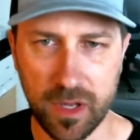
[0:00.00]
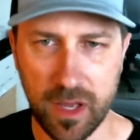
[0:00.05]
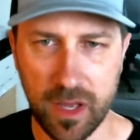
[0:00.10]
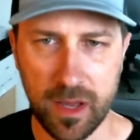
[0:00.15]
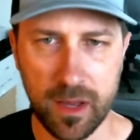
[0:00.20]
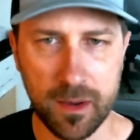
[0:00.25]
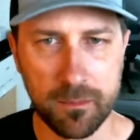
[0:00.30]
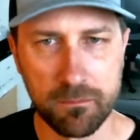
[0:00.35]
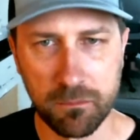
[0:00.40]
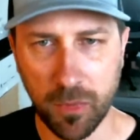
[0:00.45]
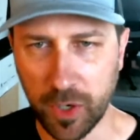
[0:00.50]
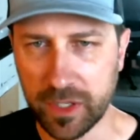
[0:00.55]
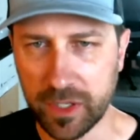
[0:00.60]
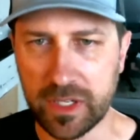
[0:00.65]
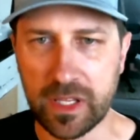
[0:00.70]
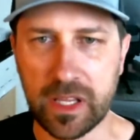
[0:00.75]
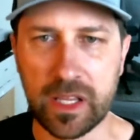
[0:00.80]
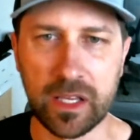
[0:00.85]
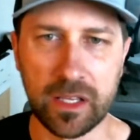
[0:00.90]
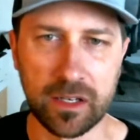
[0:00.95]

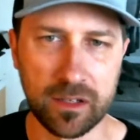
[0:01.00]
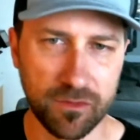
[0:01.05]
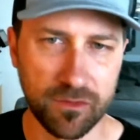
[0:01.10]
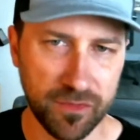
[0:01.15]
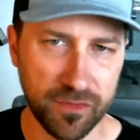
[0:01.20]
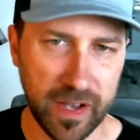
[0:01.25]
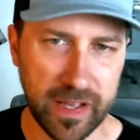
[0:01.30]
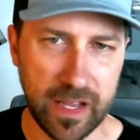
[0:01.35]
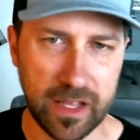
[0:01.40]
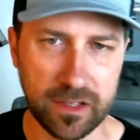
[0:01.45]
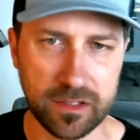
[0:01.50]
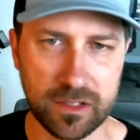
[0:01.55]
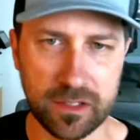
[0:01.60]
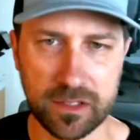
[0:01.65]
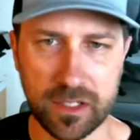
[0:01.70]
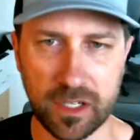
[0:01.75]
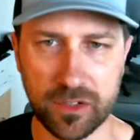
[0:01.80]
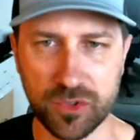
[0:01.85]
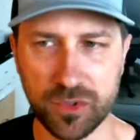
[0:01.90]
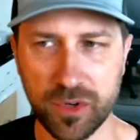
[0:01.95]
marketing, into finance,
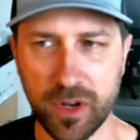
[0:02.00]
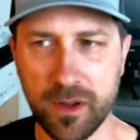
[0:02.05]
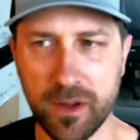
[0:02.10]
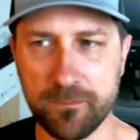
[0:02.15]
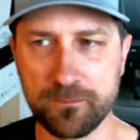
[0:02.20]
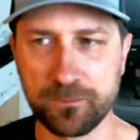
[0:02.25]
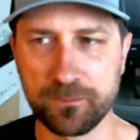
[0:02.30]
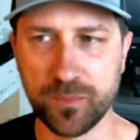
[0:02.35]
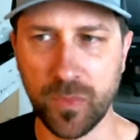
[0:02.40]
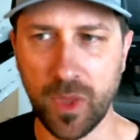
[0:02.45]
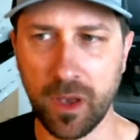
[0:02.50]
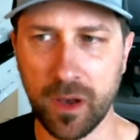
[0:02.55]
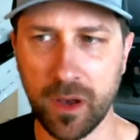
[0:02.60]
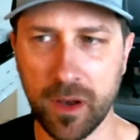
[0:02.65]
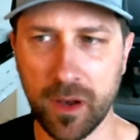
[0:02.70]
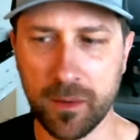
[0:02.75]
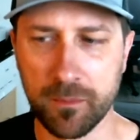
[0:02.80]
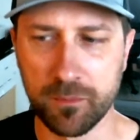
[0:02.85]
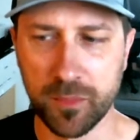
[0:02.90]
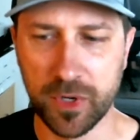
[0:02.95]
etc.
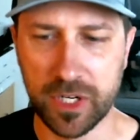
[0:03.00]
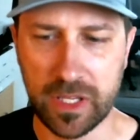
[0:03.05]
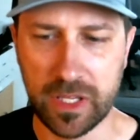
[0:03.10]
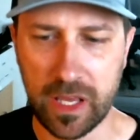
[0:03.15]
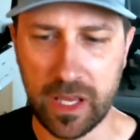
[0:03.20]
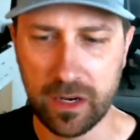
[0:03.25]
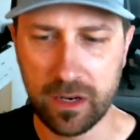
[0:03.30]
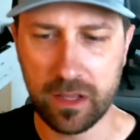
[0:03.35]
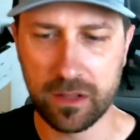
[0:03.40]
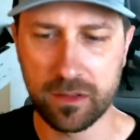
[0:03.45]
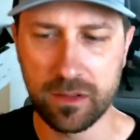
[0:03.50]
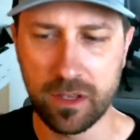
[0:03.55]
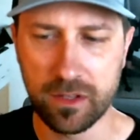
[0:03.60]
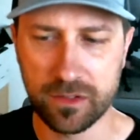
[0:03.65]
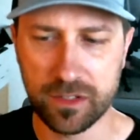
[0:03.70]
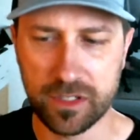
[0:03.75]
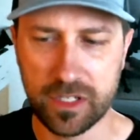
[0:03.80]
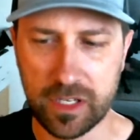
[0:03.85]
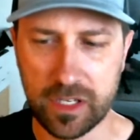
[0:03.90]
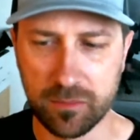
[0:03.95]
But again, it
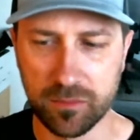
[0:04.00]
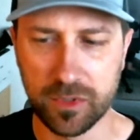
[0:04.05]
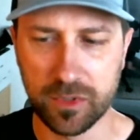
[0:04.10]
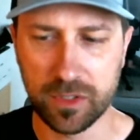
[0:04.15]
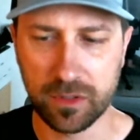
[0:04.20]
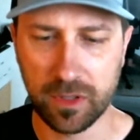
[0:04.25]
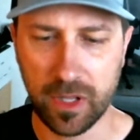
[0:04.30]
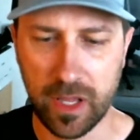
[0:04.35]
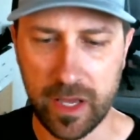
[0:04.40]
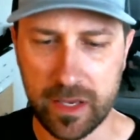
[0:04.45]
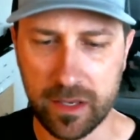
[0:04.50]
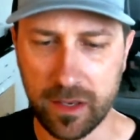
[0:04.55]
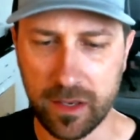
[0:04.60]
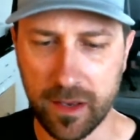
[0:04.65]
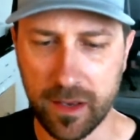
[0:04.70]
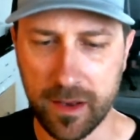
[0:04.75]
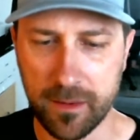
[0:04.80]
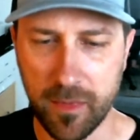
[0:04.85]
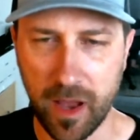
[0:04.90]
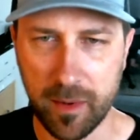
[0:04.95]
seemed like
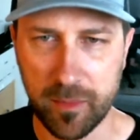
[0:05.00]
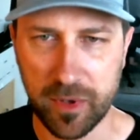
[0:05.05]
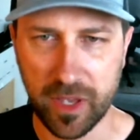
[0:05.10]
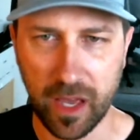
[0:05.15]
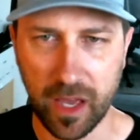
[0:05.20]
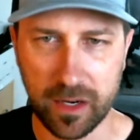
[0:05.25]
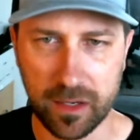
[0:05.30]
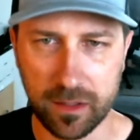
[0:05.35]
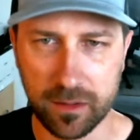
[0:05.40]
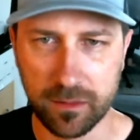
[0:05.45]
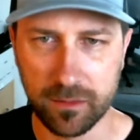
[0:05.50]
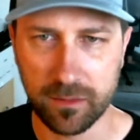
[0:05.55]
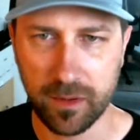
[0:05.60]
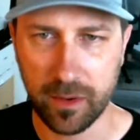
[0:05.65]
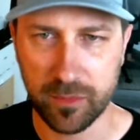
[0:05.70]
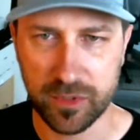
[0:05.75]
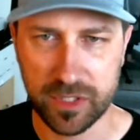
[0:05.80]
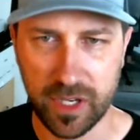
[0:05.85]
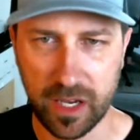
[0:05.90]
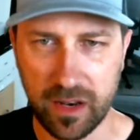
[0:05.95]
I
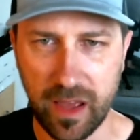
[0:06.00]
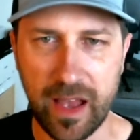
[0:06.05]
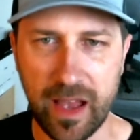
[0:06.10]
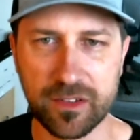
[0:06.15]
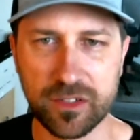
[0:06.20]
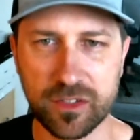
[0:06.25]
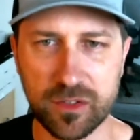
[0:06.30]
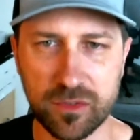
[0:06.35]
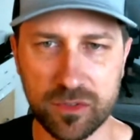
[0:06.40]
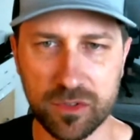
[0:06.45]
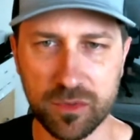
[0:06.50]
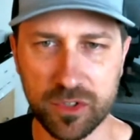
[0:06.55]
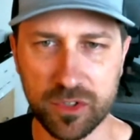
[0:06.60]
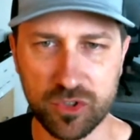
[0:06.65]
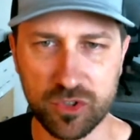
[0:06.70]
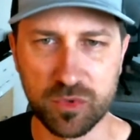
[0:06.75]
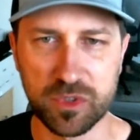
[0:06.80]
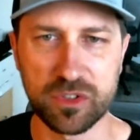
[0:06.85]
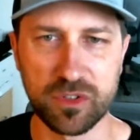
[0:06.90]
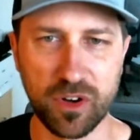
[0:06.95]
was kind of asked to do a
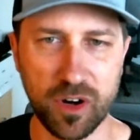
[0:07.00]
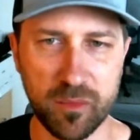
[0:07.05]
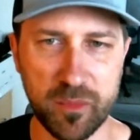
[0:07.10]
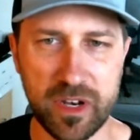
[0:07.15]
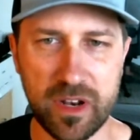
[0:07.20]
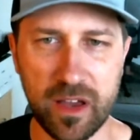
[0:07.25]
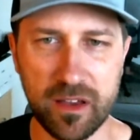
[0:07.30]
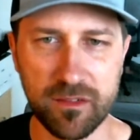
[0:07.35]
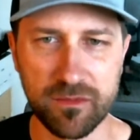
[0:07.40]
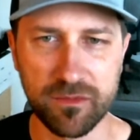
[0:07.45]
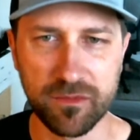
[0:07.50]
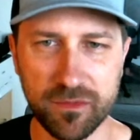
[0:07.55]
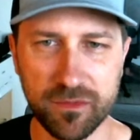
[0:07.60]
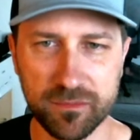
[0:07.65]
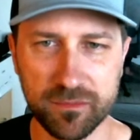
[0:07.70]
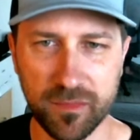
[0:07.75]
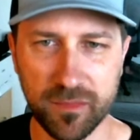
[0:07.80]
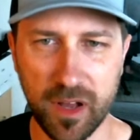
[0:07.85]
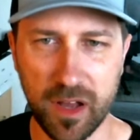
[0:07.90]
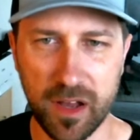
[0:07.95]
Swiss Army knife
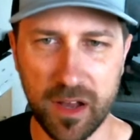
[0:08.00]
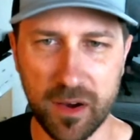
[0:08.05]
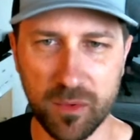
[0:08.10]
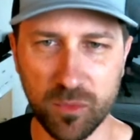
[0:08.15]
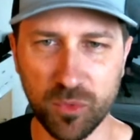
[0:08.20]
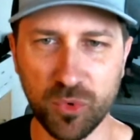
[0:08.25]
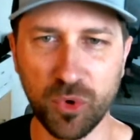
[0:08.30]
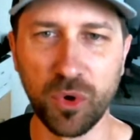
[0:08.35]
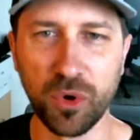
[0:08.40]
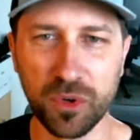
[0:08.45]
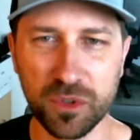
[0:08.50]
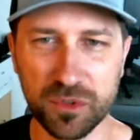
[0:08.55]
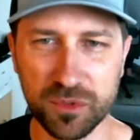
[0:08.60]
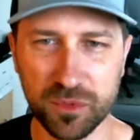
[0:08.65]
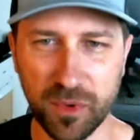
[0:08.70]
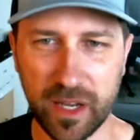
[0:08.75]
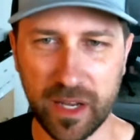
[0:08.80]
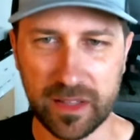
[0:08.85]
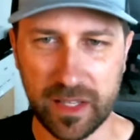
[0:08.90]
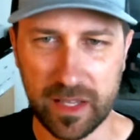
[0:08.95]
role,
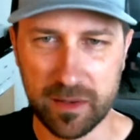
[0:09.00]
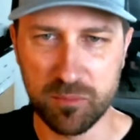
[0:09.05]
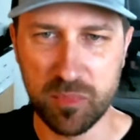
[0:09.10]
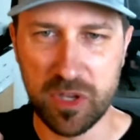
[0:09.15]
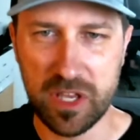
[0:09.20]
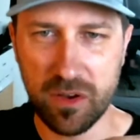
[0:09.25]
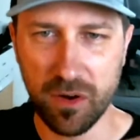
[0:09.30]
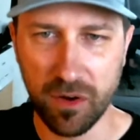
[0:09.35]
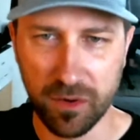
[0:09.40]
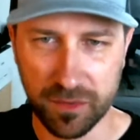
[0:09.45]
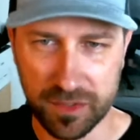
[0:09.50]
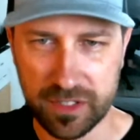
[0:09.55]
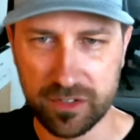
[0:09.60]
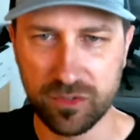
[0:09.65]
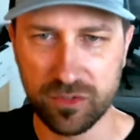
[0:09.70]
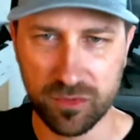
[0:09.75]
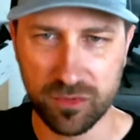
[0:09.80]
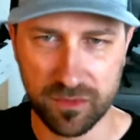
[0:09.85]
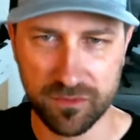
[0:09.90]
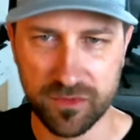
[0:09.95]
right? Like be all these
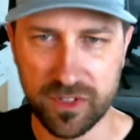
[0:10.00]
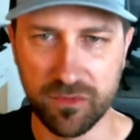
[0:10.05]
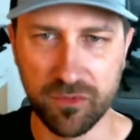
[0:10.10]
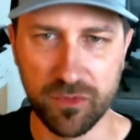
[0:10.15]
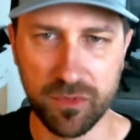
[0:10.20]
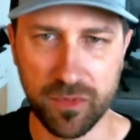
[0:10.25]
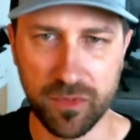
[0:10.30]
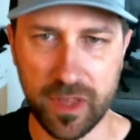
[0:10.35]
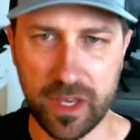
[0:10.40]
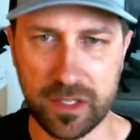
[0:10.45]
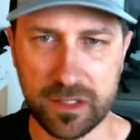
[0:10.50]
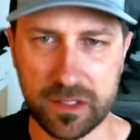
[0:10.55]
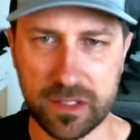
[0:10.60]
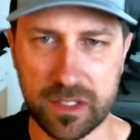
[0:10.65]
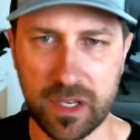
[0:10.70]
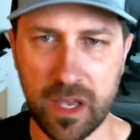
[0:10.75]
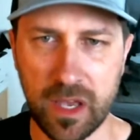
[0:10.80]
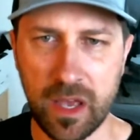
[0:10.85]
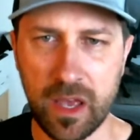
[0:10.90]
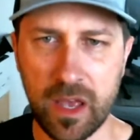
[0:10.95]
sort of different things.
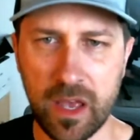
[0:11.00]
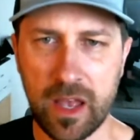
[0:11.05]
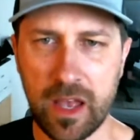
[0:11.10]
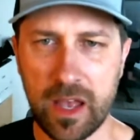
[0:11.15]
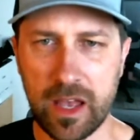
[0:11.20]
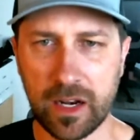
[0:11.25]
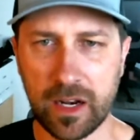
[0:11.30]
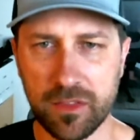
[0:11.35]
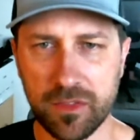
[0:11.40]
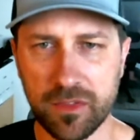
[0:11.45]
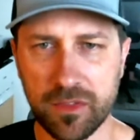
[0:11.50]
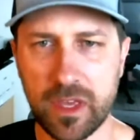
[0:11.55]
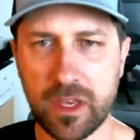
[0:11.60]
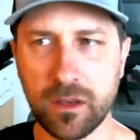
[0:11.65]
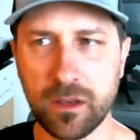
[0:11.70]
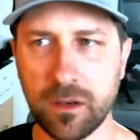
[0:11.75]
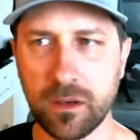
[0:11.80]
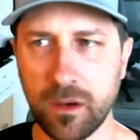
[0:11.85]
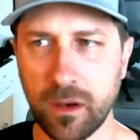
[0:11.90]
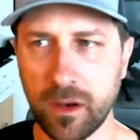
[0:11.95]
And I
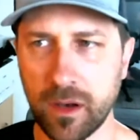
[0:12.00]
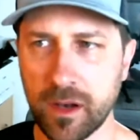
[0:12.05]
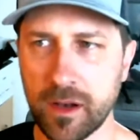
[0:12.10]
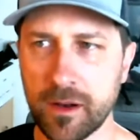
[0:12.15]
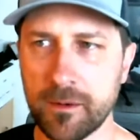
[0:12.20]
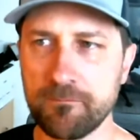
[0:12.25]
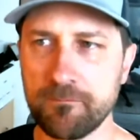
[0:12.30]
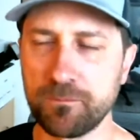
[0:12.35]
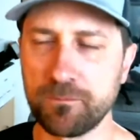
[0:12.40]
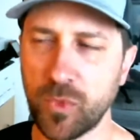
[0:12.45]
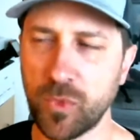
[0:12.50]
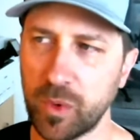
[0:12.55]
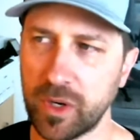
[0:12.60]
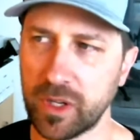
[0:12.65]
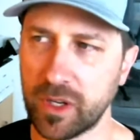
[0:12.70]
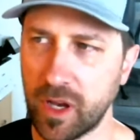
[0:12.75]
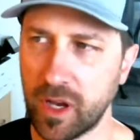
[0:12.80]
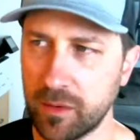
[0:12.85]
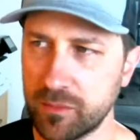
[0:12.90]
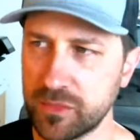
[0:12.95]
think when it
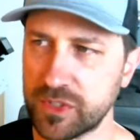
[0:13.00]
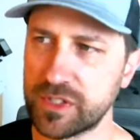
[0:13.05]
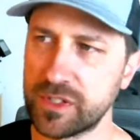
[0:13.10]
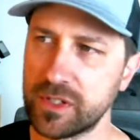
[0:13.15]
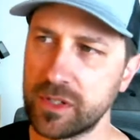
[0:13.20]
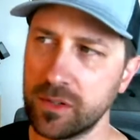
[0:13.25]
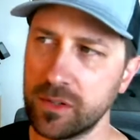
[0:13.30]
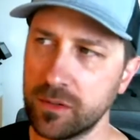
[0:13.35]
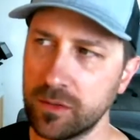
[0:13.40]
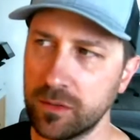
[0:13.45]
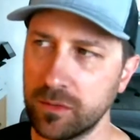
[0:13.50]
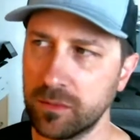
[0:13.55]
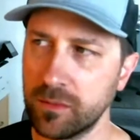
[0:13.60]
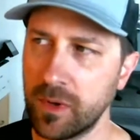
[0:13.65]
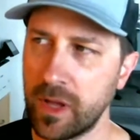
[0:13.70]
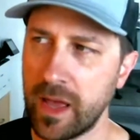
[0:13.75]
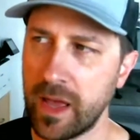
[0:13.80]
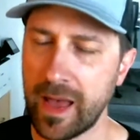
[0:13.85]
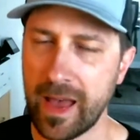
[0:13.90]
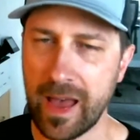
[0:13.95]
comes to
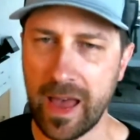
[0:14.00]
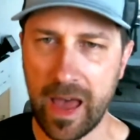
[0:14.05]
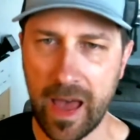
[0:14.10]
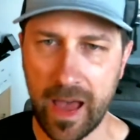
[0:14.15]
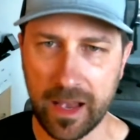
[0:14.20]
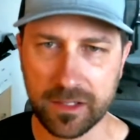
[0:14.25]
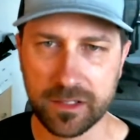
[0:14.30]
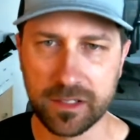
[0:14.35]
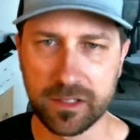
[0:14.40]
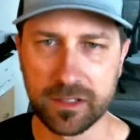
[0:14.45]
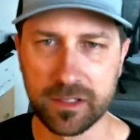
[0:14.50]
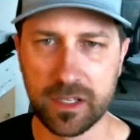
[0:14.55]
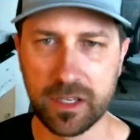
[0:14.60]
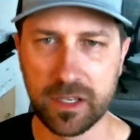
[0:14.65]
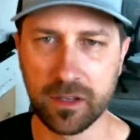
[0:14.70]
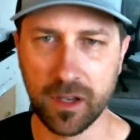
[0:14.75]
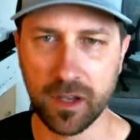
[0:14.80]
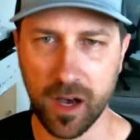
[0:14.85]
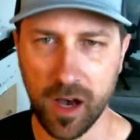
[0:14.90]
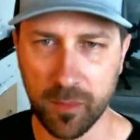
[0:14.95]
accessing
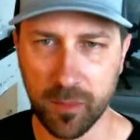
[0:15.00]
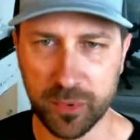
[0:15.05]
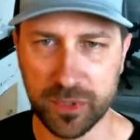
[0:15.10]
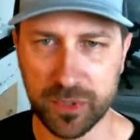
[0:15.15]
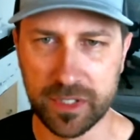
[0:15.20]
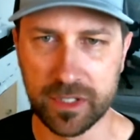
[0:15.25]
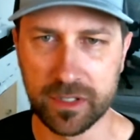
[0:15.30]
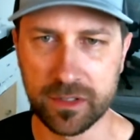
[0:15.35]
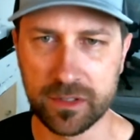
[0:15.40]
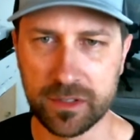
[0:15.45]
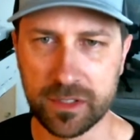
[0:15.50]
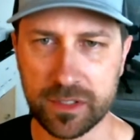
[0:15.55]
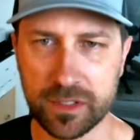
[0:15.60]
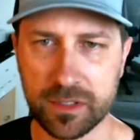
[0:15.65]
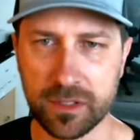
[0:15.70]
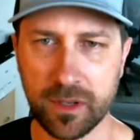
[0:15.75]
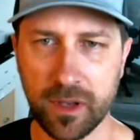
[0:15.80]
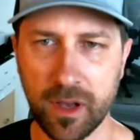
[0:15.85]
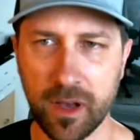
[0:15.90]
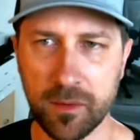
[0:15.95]
competence,
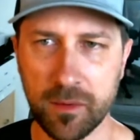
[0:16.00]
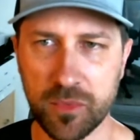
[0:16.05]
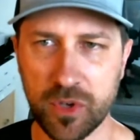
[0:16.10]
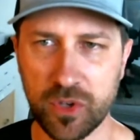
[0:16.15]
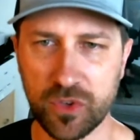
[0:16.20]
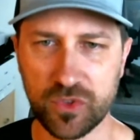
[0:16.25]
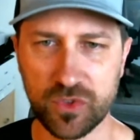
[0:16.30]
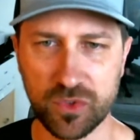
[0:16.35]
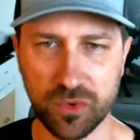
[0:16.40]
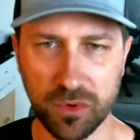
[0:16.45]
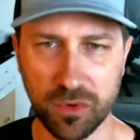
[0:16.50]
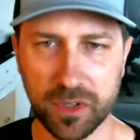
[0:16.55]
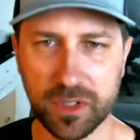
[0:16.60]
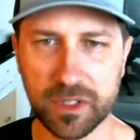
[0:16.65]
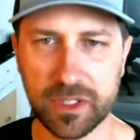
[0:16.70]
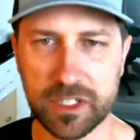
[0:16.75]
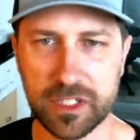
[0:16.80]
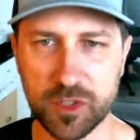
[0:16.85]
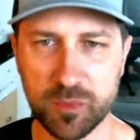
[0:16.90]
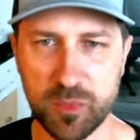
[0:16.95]

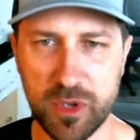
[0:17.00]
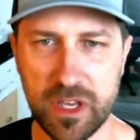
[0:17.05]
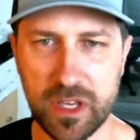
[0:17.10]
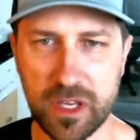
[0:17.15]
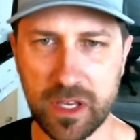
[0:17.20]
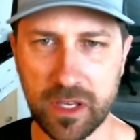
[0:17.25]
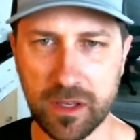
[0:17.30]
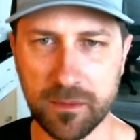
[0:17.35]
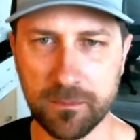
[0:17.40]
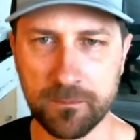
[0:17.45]
historically speaking,